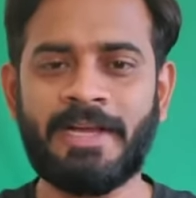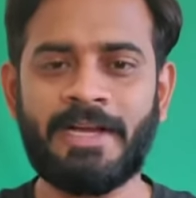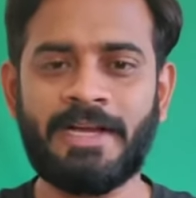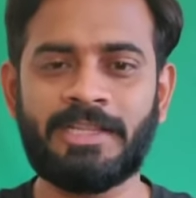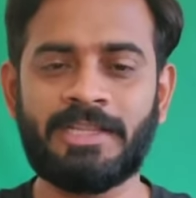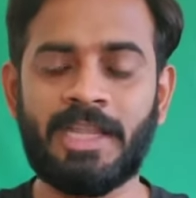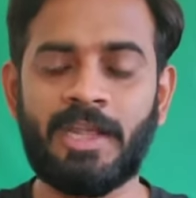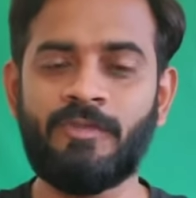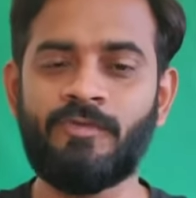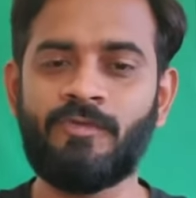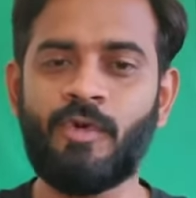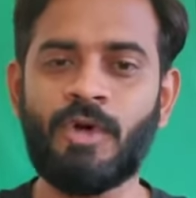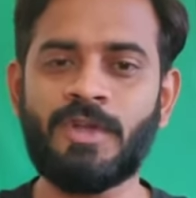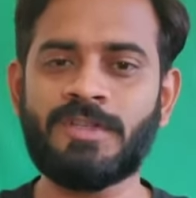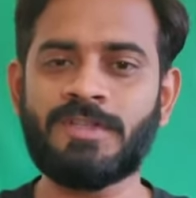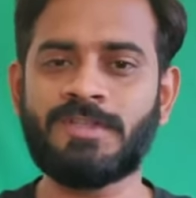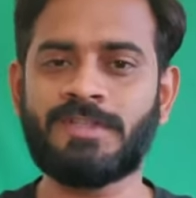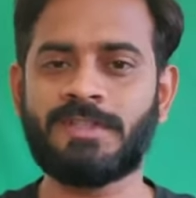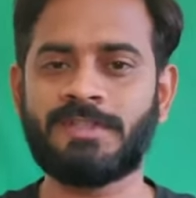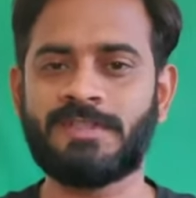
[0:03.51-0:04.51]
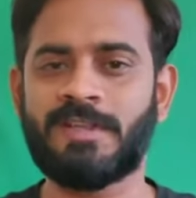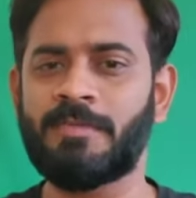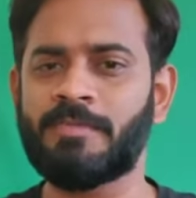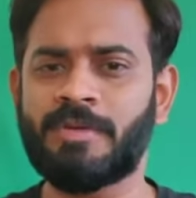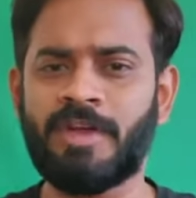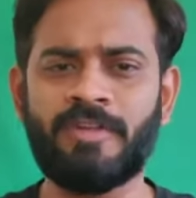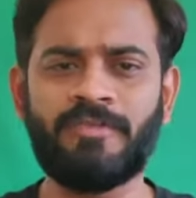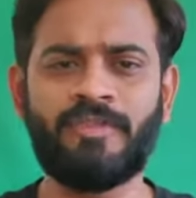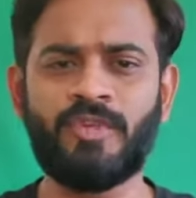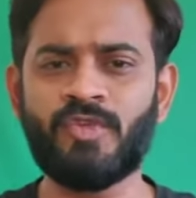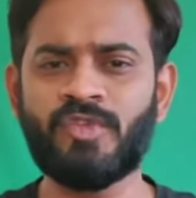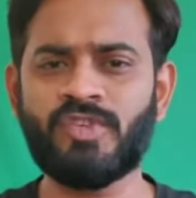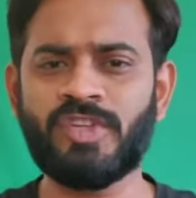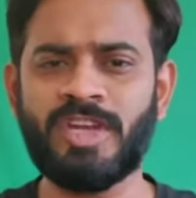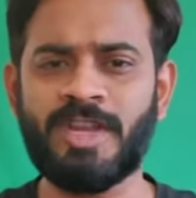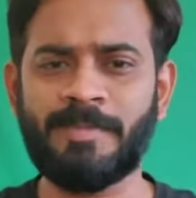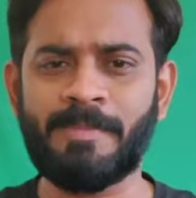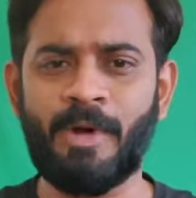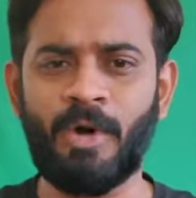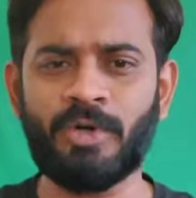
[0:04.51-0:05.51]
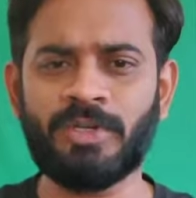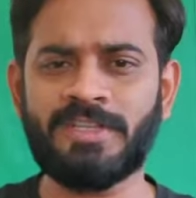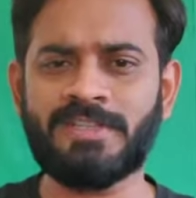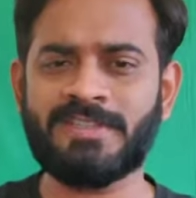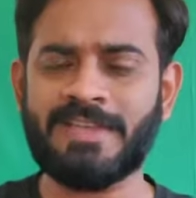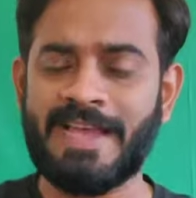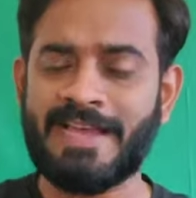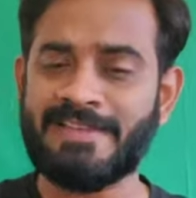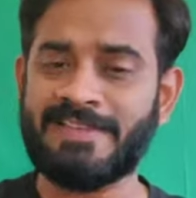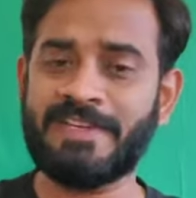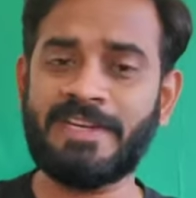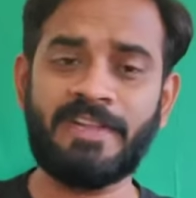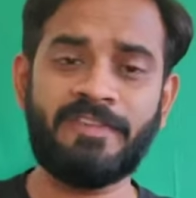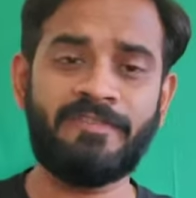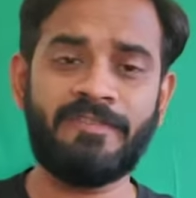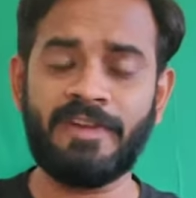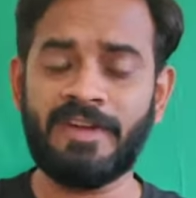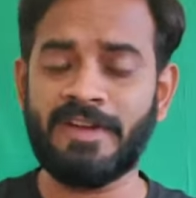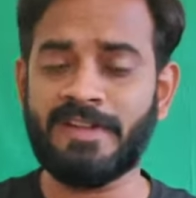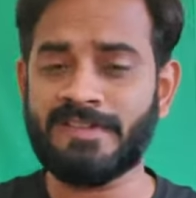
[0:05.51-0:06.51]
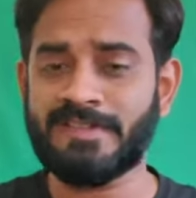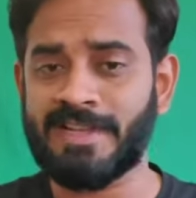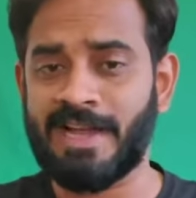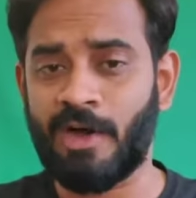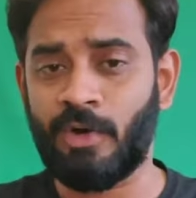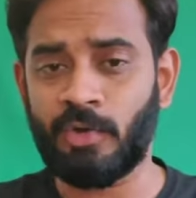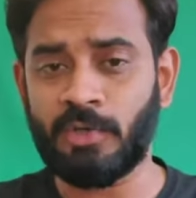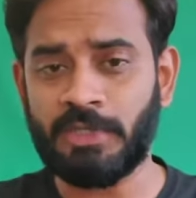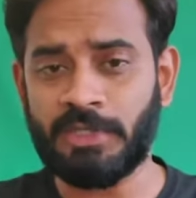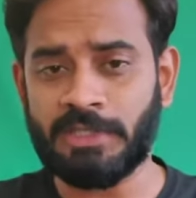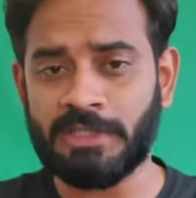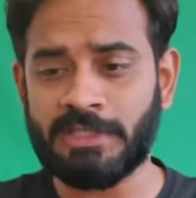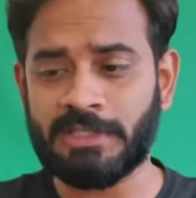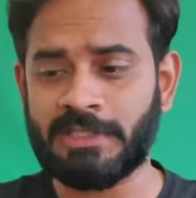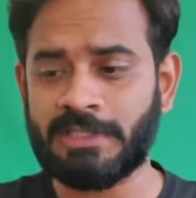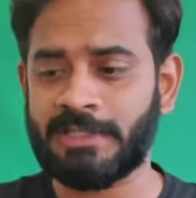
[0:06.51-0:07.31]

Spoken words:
There was some confusion about this SAT fee discount